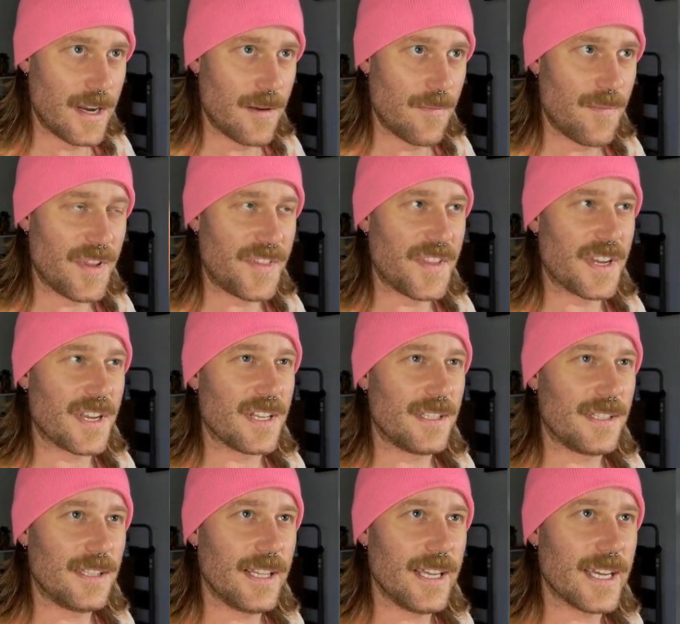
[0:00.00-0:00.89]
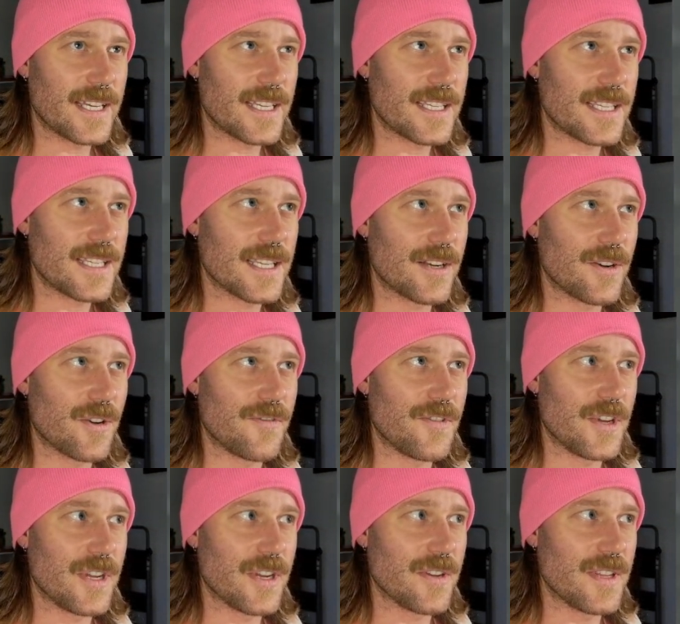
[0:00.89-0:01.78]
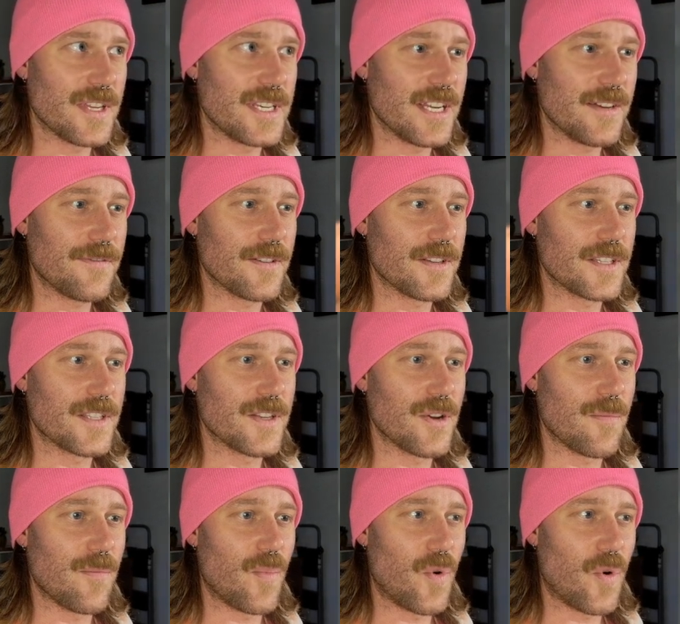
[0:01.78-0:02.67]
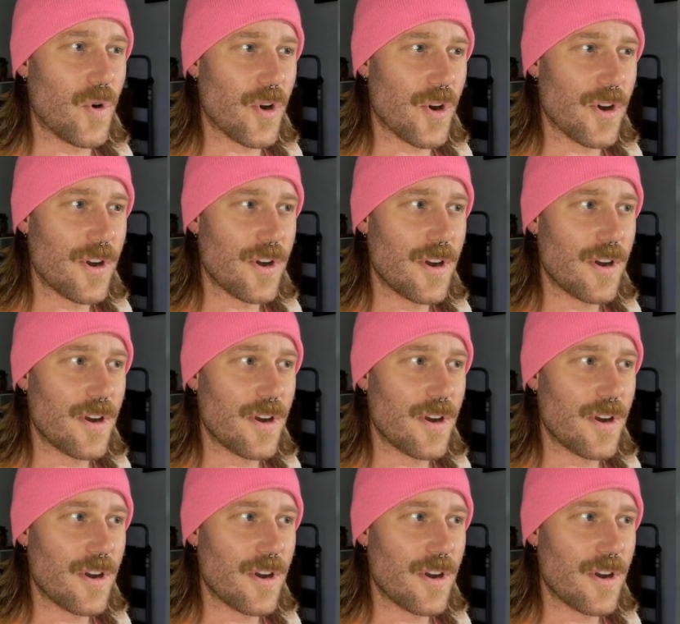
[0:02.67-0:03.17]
But the clicks, I don't know if you can hear the difference, they're more,